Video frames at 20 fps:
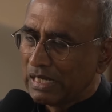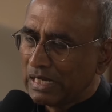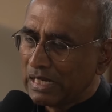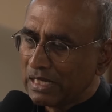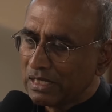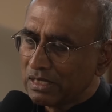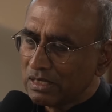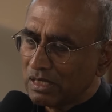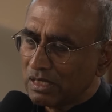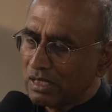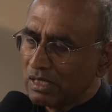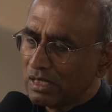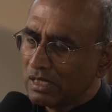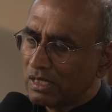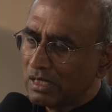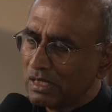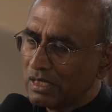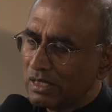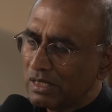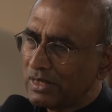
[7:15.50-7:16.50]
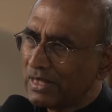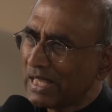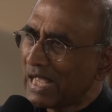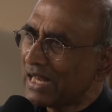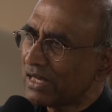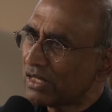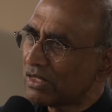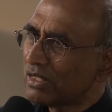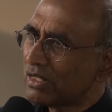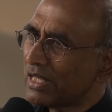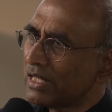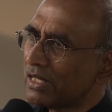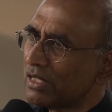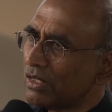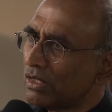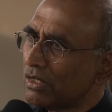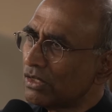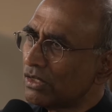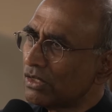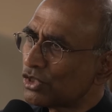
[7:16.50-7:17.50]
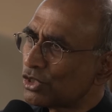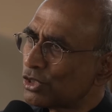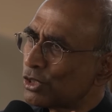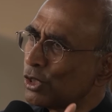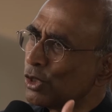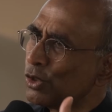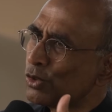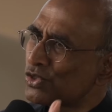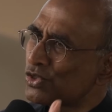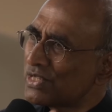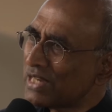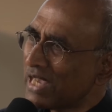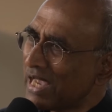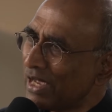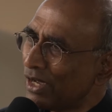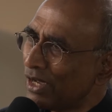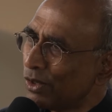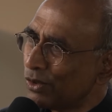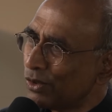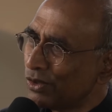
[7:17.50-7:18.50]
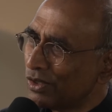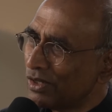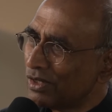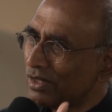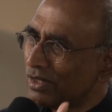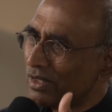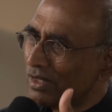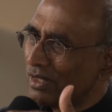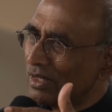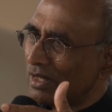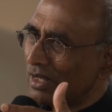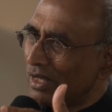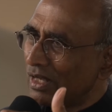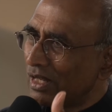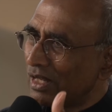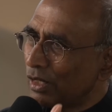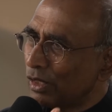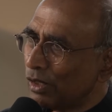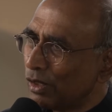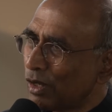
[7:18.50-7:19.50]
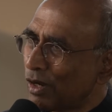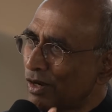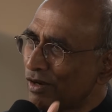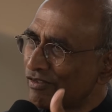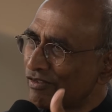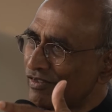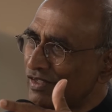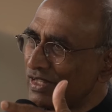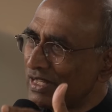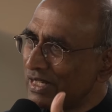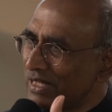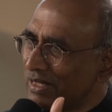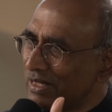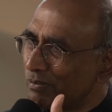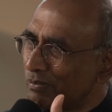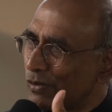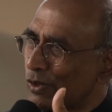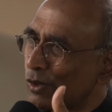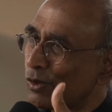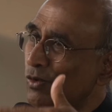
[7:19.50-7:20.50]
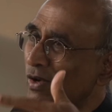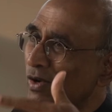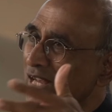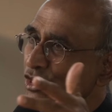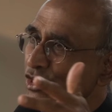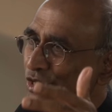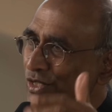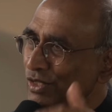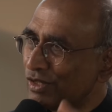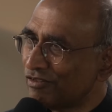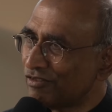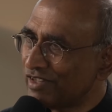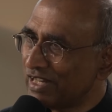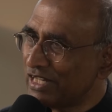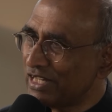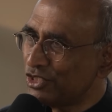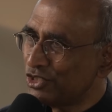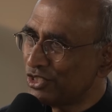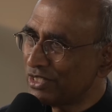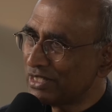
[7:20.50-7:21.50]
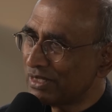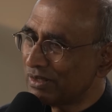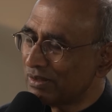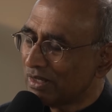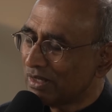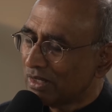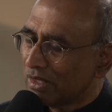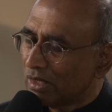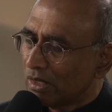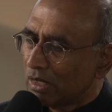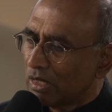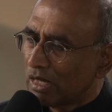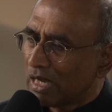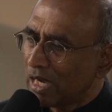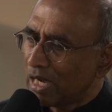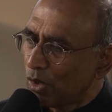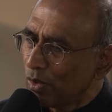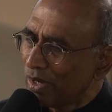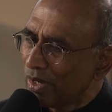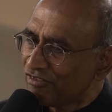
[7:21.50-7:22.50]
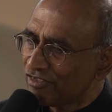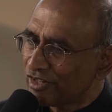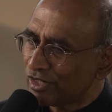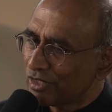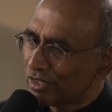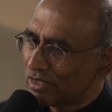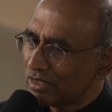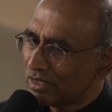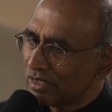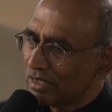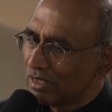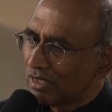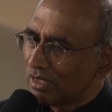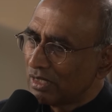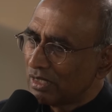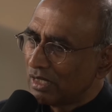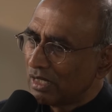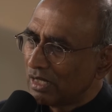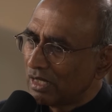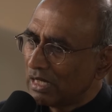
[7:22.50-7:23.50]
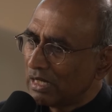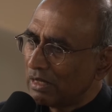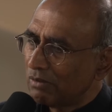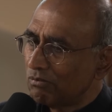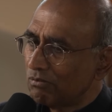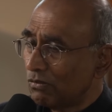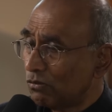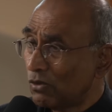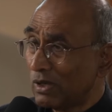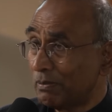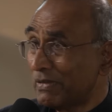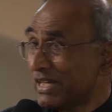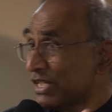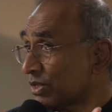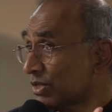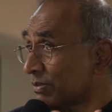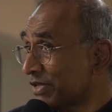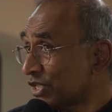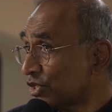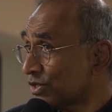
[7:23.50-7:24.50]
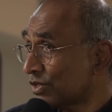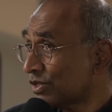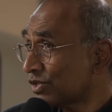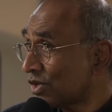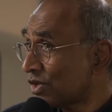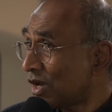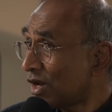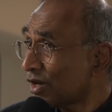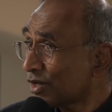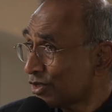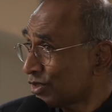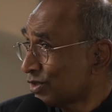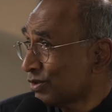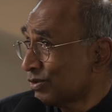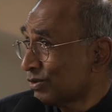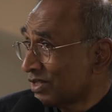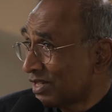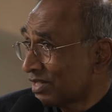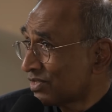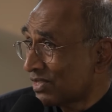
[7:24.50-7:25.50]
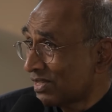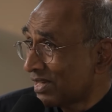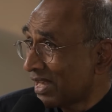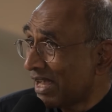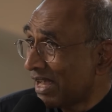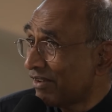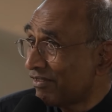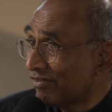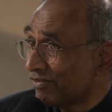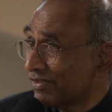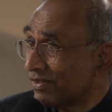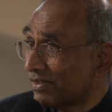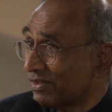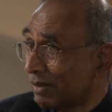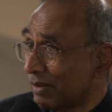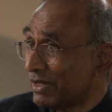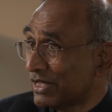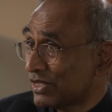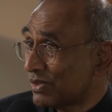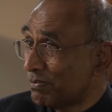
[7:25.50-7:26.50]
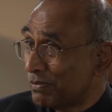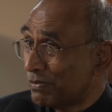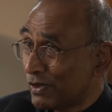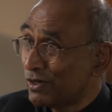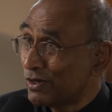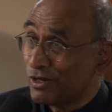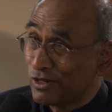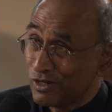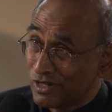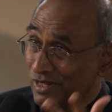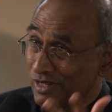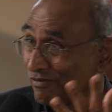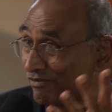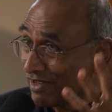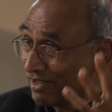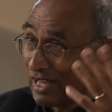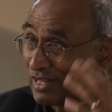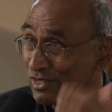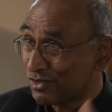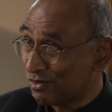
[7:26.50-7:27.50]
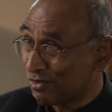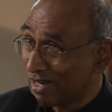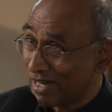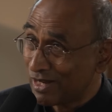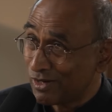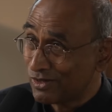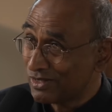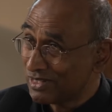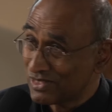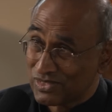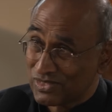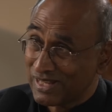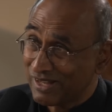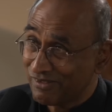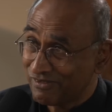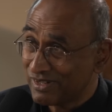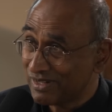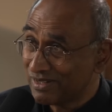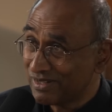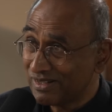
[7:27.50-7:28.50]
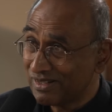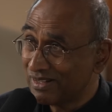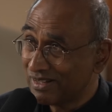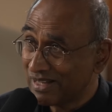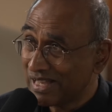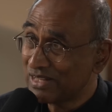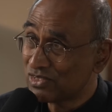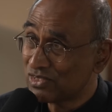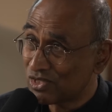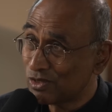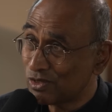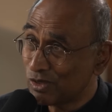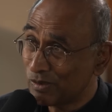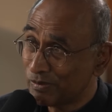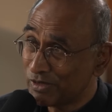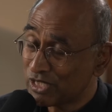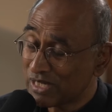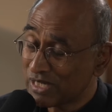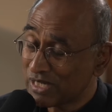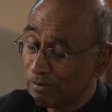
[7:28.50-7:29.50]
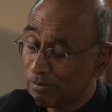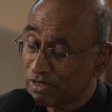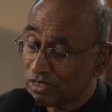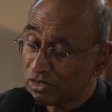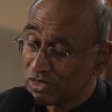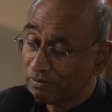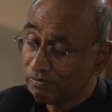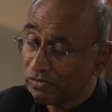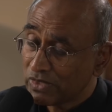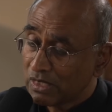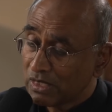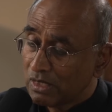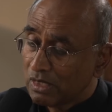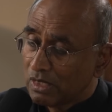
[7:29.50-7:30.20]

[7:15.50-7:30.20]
And that then slows down a lot of the progression of aging. However, uh, well, Major Mitchell's cockatoo doesn't have, I mean, it's a bird and flies around, doesn't have a, a slower metabolism.